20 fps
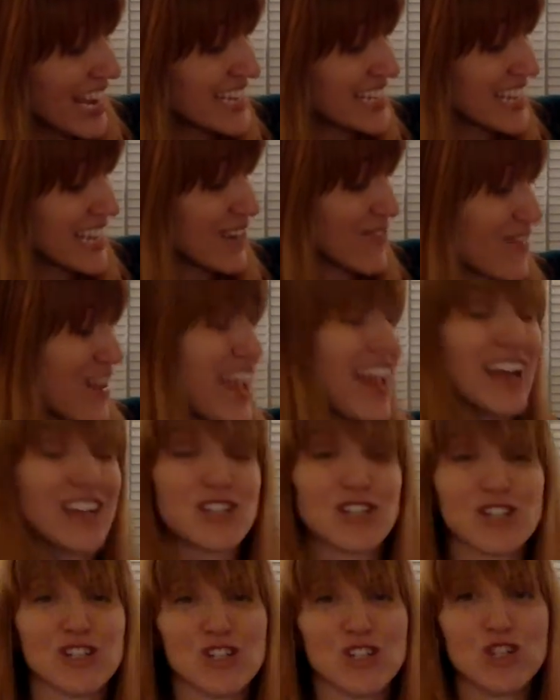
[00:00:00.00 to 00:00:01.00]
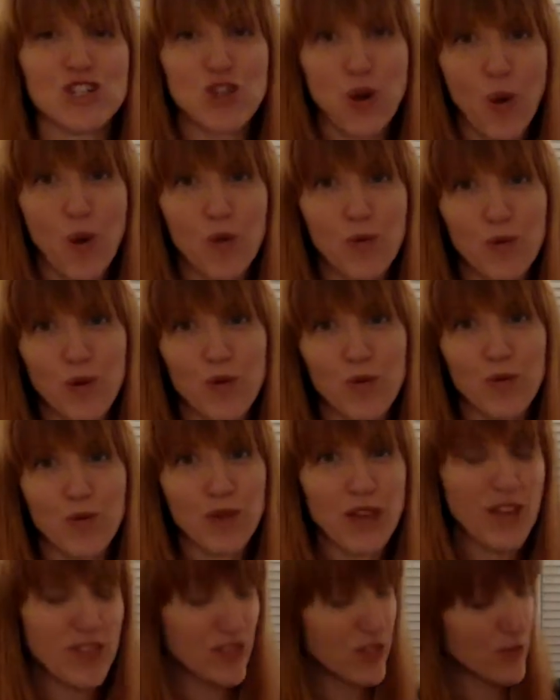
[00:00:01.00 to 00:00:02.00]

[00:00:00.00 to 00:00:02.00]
is that if I actually don't get